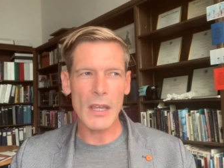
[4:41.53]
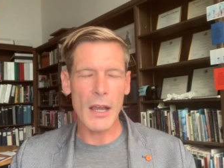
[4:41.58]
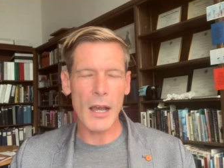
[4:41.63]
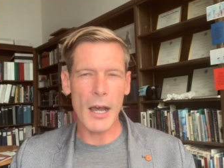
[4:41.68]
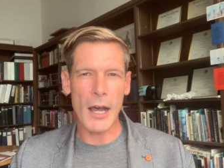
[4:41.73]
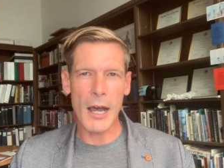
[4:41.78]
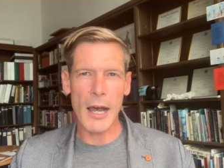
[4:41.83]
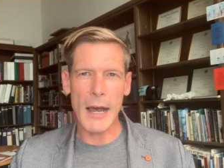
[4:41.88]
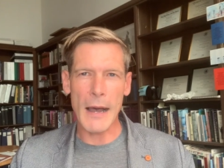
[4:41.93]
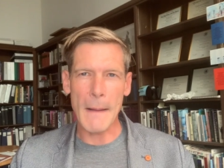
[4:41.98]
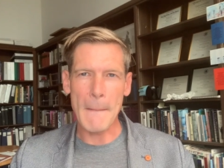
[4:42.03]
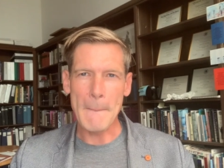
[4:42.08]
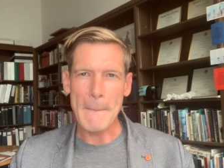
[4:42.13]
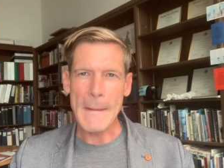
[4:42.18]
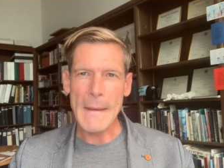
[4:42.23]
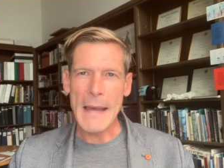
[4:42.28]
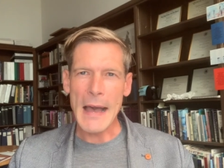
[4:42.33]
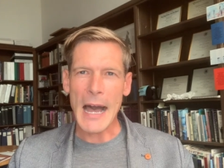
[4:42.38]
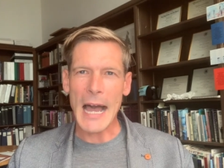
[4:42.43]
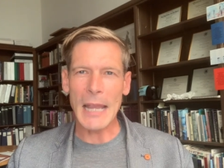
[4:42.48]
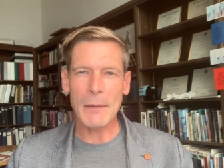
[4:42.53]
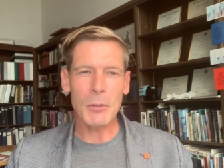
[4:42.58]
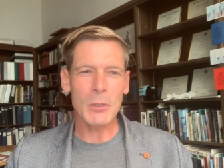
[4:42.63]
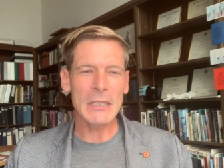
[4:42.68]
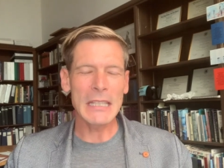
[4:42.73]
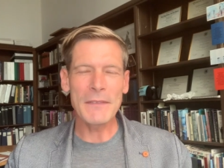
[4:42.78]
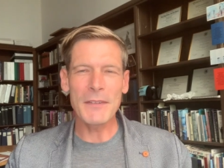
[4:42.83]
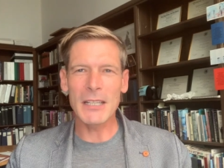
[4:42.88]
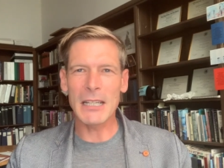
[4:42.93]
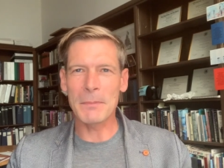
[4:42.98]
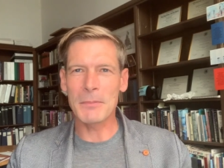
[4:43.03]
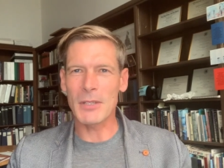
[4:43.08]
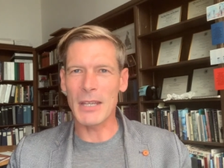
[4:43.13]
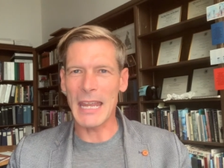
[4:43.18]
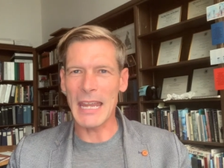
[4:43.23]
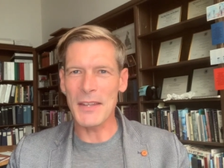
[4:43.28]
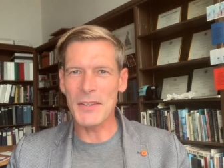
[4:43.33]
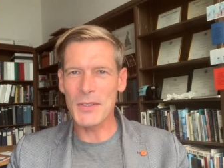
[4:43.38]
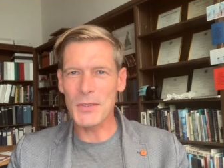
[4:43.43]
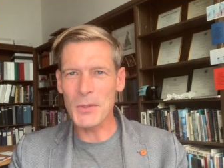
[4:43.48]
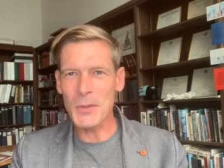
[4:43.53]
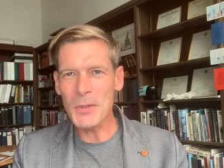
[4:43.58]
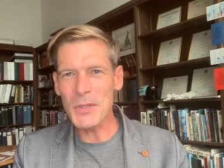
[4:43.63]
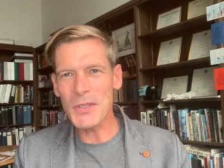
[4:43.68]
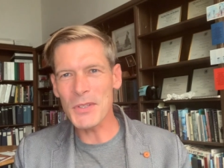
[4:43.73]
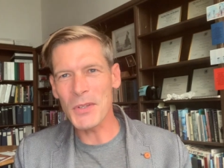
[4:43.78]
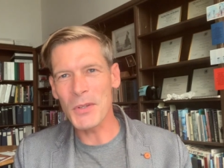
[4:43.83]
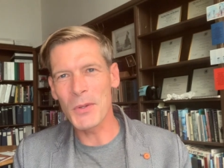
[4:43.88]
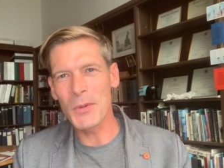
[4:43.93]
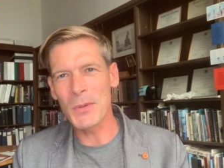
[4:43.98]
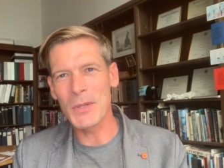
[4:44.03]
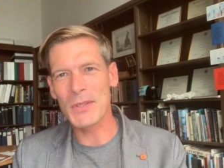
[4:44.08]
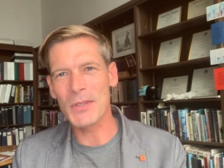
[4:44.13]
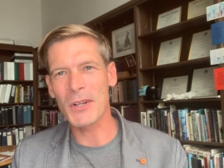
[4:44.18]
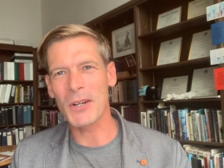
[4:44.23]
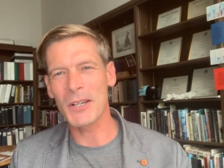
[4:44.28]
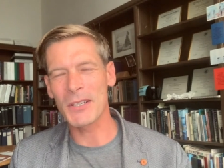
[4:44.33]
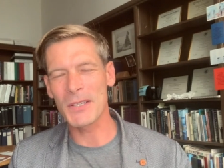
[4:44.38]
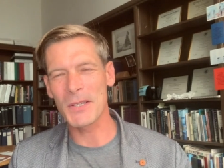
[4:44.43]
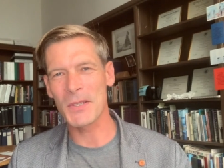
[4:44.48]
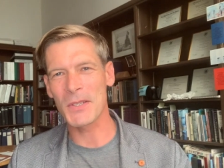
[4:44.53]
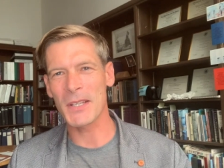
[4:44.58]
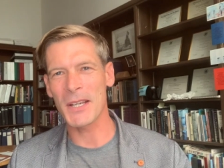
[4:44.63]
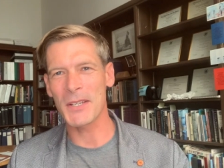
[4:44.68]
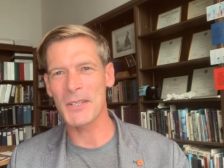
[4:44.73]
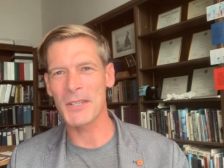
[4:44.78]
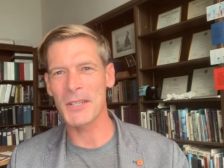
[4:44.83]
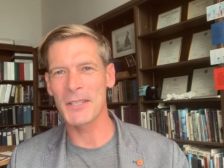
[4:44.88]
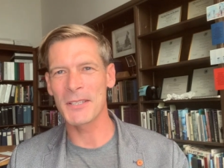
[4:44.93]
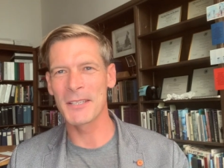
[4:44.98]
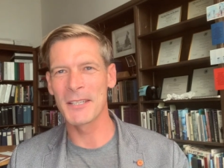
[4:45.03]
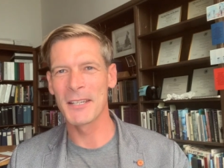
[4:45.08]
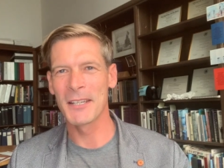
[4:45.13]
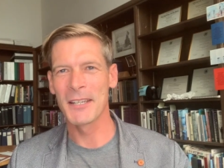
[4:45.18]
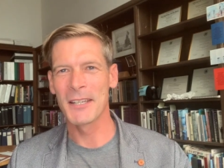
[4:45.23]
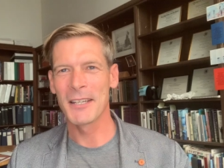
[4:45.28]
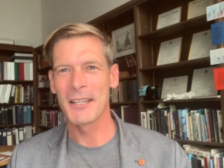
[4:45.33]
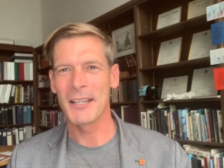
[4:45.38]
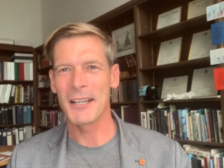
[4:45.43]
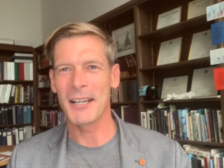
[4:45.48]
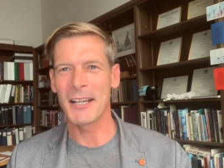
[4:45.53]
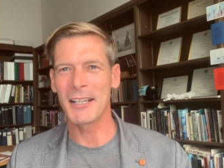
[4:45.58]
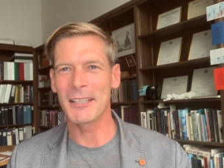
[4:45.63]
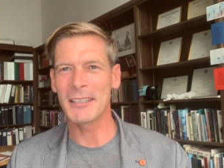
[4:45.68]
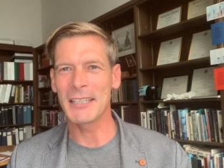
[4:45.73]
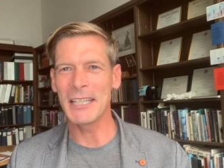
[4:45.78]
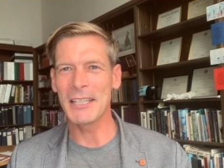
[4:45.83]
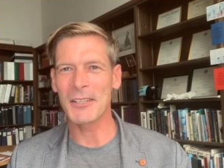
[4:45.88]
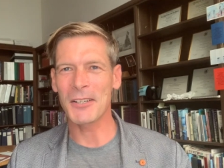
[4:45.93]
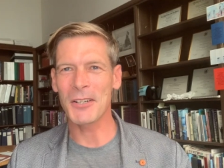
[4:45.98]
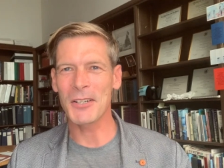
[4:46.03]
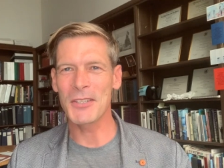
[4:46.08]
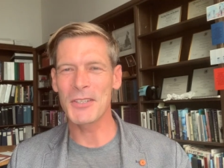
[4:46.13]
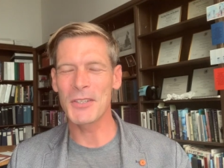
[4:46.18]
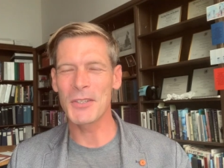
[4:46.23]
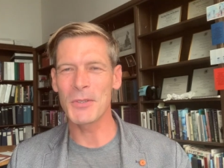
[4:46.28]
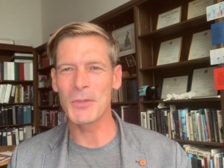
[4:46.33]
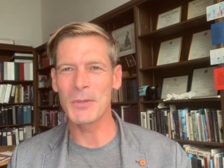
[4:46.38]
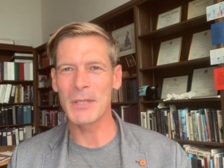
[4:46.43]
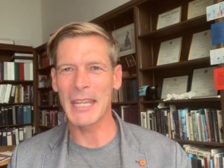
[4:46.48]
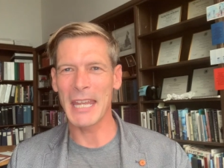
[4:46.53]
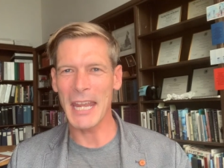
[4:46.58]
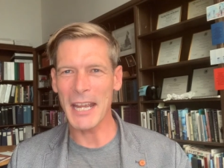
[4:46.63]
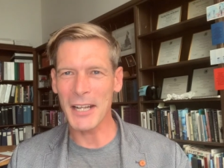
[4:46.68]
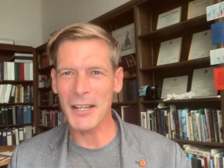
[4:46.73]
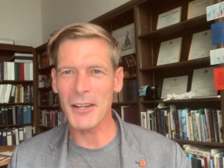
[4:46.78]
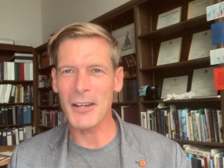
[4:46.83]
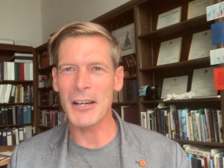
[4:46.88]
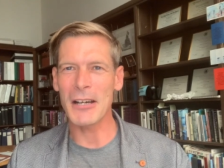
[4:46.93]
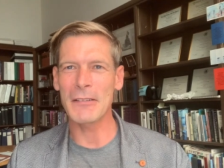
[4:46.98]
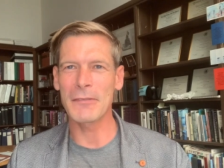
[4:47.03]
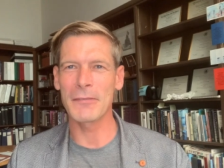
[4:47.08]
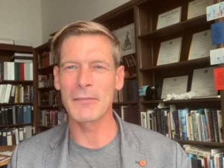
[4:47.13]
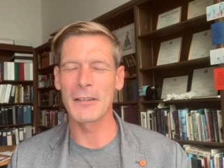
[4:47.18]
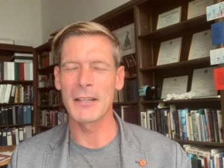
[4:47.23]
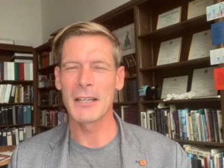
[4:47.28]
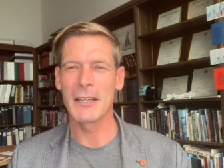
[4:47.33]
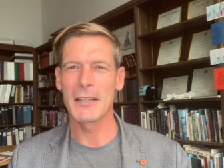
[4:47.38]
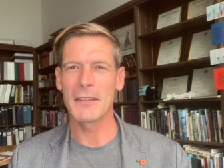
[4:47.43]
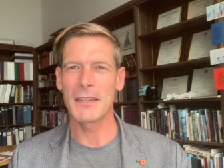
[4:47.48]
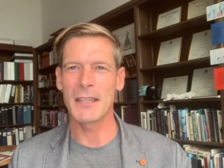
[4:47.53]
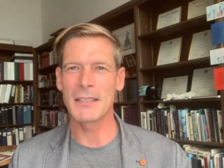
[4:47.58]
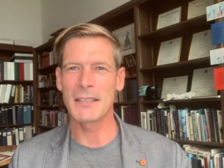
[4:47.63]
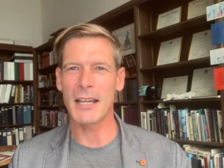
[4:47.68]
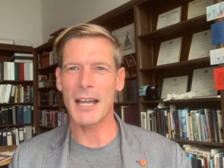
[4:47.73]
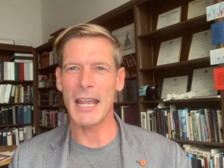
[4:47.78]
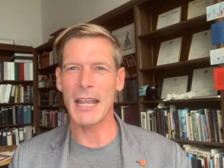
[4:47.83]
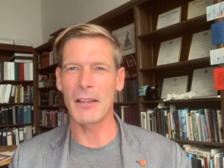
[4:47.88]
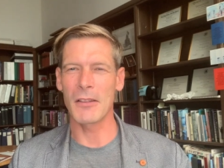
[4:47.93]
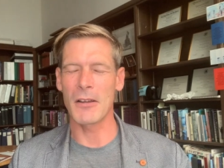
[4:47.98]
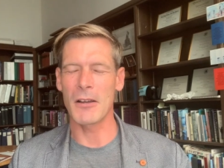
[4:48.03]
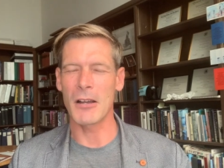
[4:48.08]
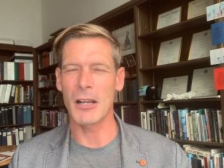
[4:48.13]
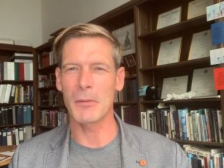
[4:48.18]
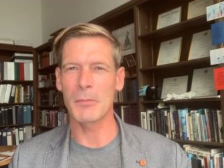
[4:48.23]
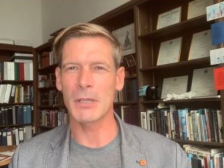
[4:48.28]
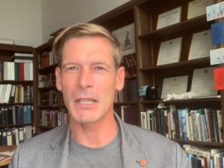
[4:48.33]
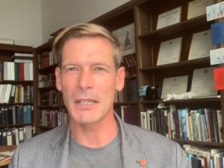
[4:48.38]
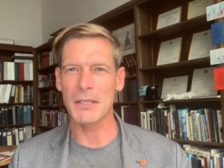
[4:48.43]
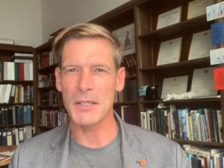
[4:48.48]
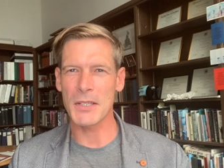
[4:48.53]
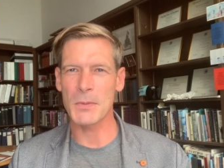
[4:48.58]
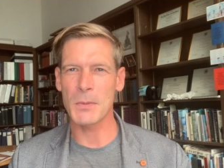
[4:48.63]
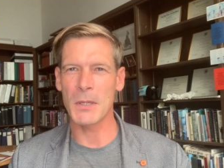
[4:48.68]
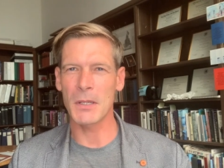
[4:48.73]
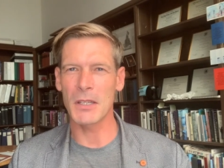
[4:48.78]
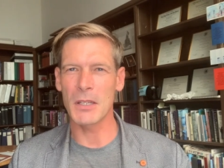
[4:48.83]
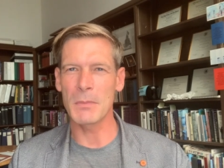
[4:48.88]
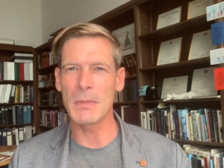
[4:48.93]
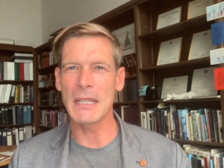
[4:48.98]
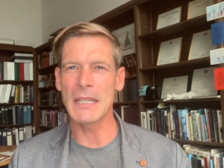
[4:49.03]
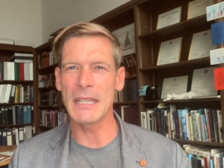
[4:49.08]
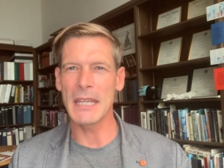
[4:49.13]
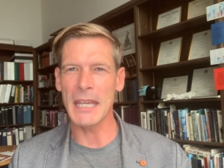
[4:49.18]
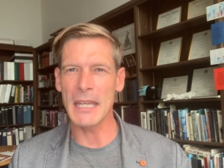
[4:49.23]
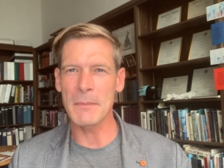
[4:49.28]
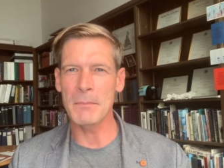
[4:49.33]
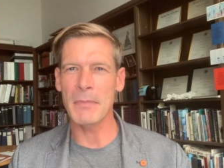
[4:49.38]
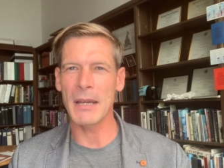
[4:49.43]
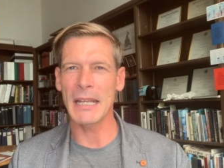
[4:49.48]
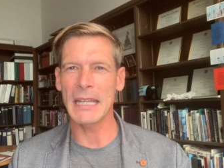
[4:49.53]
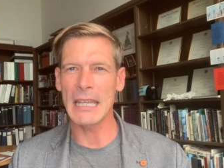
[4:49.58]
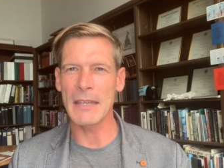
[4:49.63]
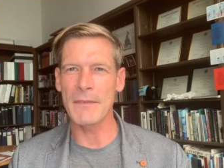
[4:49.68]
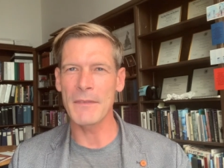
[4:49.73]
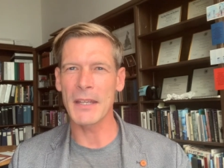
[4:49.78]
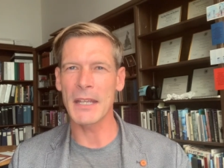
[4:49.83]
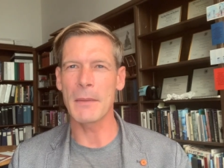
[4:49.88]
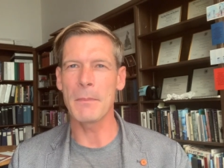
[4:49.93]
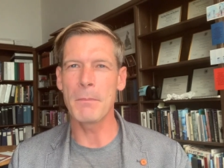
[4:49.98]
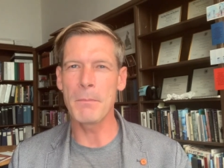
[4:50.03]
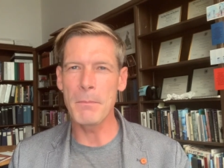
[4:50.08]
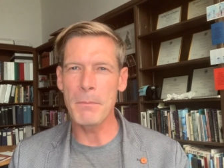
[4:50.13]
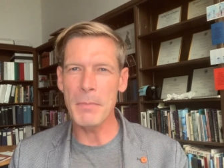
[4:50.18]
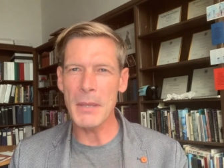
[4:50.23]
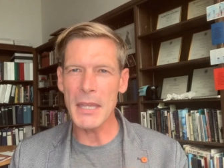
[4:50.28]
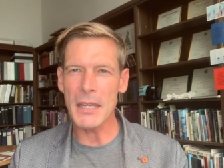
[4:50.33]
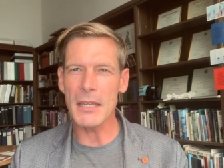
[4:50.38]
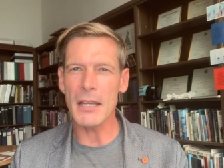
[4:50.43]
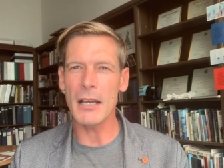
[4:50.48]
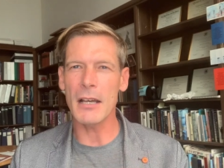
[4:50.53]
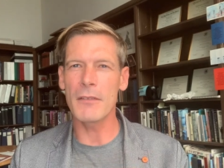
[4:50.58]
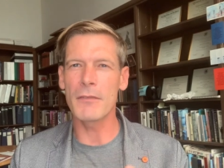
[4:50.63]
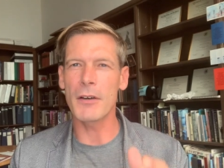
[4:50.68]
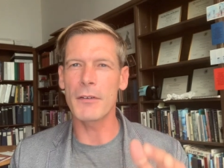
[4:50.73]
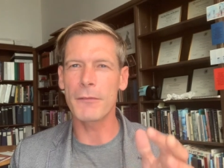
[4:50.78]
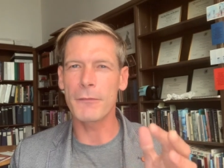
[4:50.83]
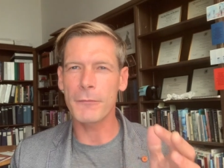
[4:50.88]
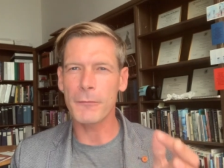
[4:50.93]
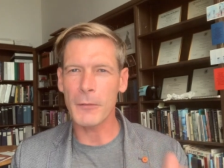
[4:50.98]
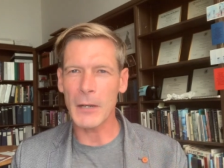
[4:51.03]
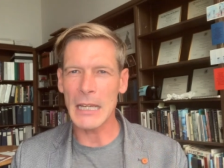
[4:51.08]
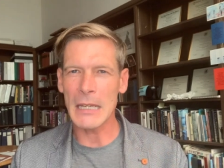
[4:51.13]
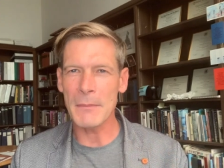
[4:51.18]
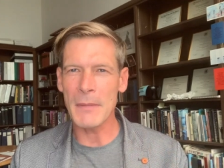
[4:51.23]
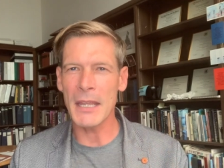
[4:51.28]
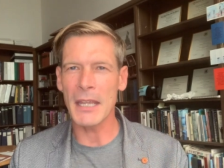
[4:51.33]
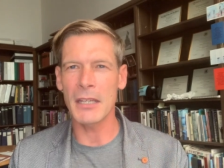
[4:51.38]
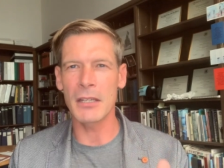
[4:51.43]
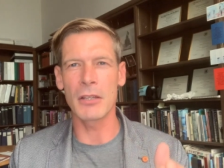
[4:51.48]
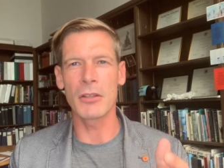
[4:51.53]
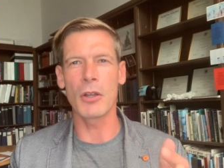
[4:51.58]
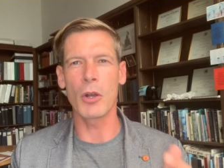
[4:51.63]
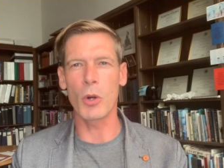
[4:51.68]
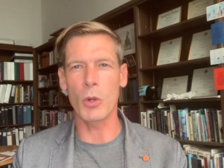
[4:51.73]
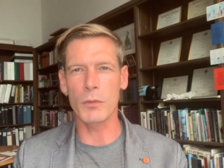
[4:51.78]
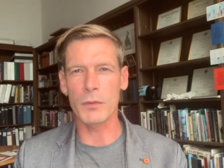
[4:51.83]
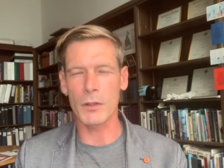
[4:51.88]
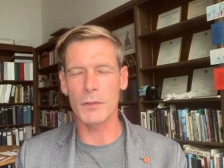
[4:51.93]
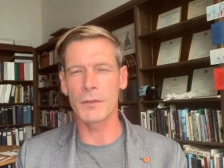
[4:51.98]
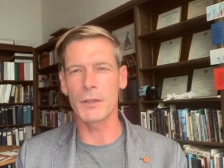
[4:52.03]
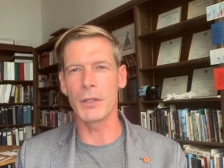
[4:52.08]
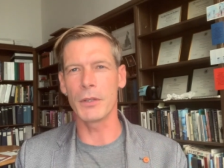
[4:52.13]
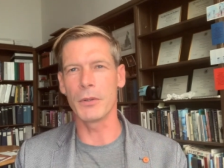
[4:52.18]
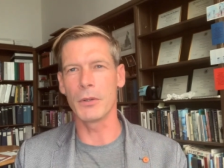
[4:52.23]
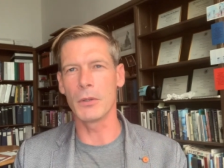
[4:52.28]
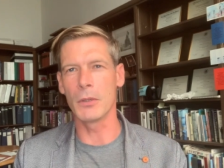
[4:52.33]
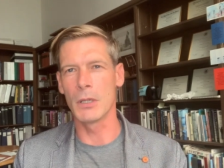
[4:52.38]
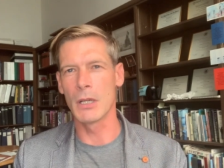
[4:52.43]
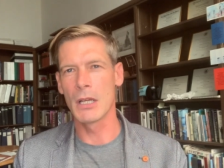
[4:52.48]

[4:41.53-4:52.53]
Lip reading: I will leave it up to Jesus, who is our discussion leader, to kick off the dialogue, but I just wanted to begin by giving a bit of a framing and an overview